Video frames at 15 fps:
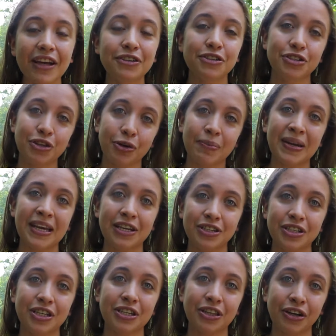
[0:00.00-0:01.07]
that
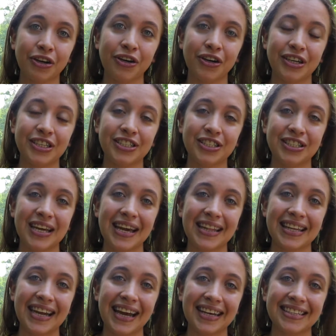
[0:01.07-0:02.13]
determination and the courage to take
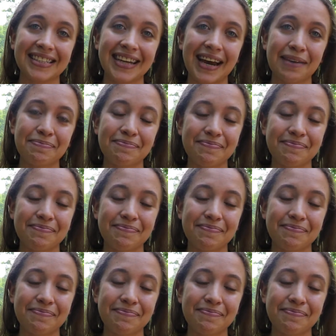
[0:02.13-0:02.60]
the next step.